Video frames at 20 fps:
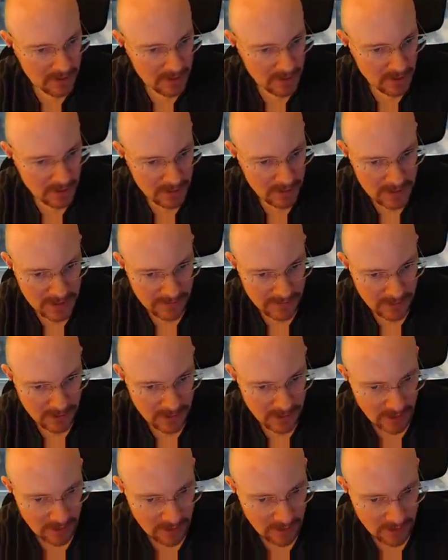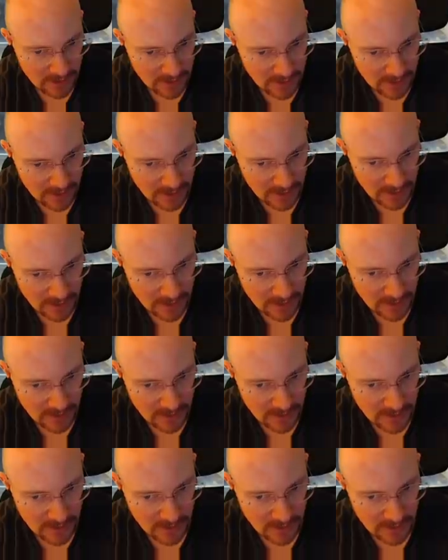drones at full health?
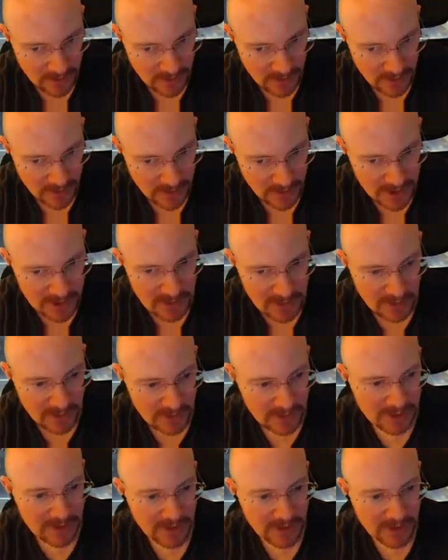They are.